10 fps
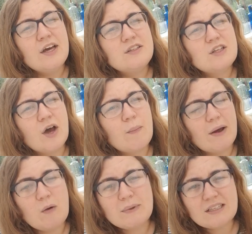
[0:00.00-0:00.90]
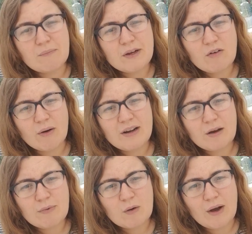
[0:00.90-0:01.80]
So my numbers have been growing,
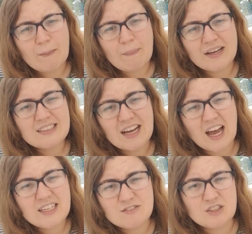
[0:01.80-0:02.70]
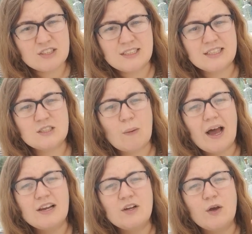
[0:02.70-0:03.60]
I've been quite impressed. I kind of just did it so
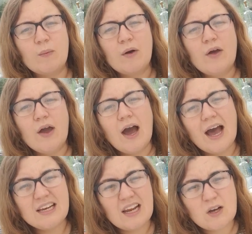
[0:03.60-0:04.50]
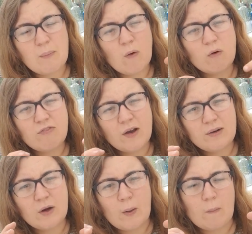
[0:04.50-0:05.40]
I knew, I had like a
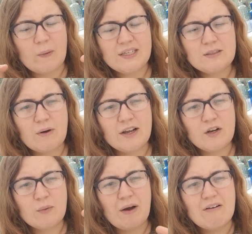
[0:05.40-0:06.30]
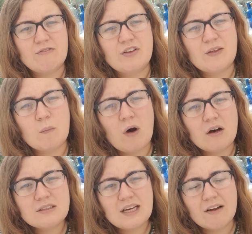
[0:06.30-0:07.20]
portfolio almost, so I knew where everything was.